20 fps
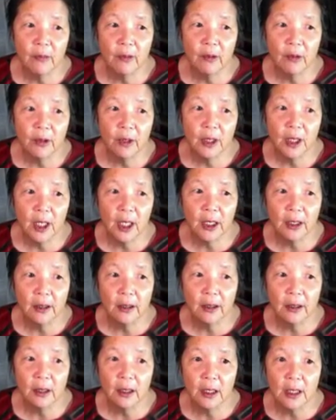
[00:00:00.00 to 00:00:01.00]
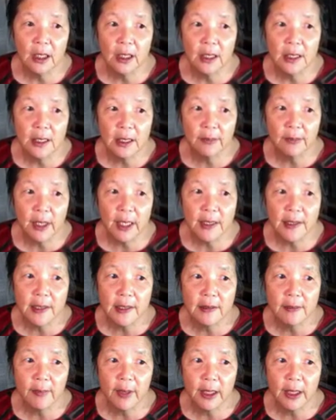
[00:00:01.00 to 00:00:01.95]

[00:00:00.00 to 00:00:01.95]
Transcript: could not, in some cases,